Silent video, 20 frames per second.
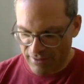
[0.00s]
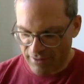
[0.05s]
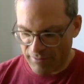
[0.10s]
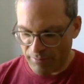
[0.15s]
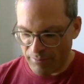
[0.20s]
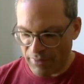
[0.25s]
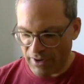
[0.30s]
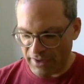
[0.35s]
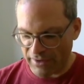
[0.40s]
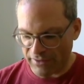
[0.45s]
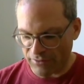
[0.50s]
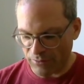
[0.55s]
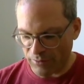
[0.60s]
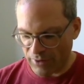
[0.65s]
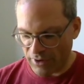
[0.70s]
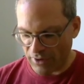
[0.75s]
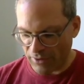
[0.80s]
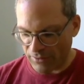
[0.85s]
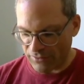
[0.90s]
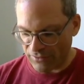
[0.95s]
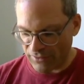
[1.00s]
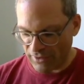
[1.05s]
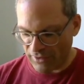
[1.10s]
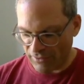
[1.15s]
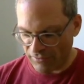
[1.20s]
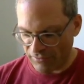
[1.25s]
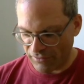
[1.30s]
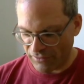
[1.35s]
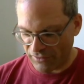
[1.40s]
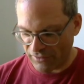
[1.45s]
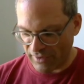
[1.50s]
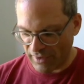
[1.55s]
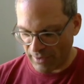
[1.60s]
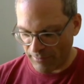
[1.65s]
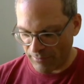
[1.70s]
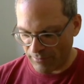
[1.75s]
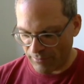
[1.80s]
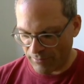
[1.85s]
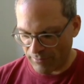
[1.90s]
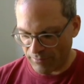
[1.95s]
but we also have
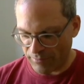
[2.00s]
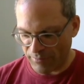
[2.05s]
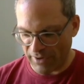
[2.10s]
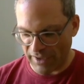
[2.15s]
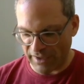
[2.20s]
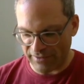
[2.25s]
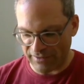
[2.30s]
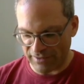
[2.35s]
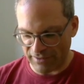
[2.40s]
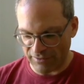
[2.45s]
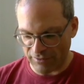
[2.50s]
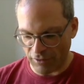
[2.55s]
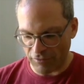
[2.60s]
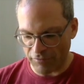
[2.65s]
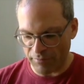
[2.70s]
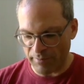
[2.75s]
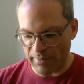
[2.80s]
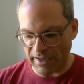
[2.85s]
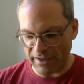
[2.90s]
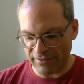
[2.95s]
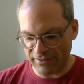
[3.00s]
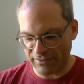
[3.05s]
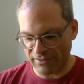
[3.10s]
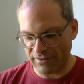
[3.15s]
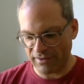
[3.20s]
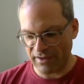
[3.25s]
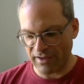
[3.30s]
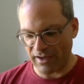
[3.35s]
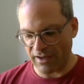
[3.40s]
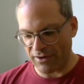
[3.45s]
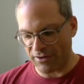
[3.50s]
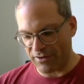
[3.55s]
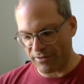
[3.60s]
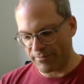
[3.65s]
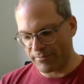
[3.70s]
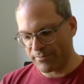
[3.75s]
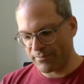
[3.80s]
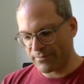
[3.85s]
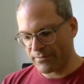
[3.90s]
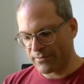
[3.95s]
some pixels of mixed color.
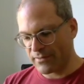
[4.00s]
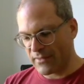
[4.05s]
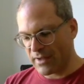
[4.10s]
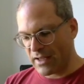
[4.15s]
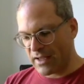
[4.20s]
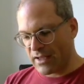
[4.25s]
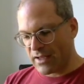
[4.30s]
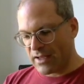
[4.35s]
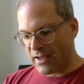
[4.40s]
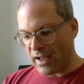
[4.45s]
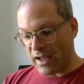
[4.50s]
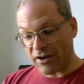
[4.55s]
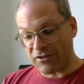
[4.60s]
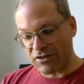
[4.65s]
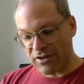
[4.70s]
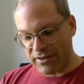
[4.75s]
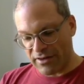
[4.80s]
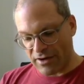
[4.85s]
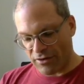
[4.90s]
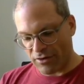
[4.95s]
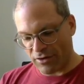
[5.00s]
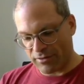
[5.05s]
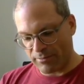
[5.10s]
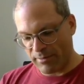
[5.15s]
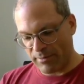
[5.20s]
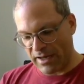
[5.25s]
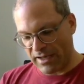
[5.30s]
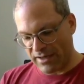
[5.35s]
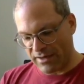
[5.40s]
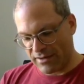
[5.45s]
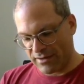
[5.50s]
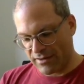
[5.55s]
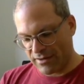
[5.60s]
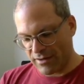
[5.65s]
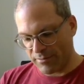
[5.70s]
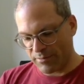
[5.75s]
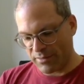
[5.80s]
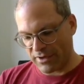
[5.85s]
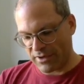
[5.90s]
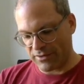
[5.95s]
Actually, there are not many,
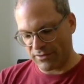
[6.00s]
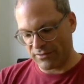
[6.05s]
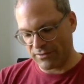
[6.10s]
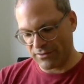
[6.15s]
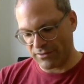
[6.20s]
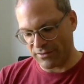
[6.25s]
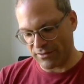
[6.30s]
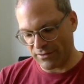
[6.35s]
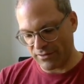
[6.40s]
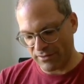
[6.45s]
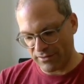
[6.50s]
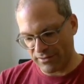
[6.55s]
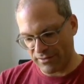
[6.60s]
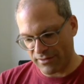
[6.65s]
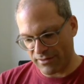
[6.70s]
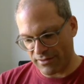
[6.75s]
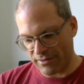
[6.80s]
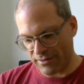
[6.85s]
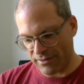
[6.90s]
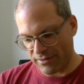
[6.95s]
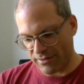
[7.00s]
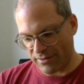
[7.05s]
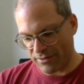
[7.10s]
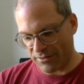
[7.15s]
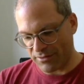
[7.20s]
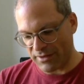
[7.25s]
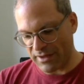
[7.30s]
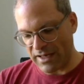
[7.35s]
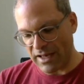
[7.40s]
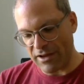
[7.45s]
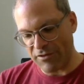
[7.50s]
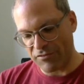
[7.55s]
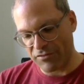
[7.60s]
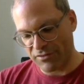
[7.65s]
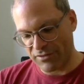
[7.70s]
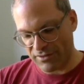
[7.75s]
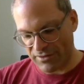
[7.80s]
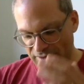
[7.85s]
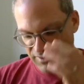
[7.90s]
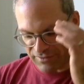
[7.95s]
because on the
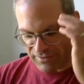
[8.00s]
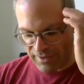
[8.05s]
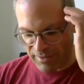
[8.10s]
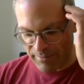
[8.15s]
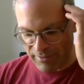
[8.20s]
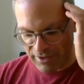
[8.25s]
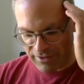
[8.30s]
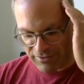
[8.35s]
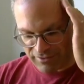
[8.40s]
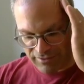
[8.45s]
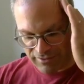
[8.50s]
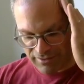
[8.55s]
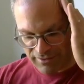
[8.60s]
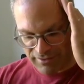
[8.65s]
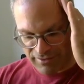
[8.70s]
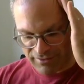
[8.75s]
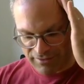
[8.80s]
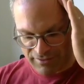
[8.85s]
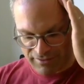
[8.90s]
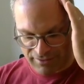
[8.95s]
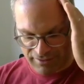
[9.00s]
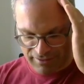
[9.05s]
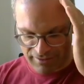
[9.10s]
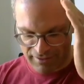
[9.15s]
left, this image is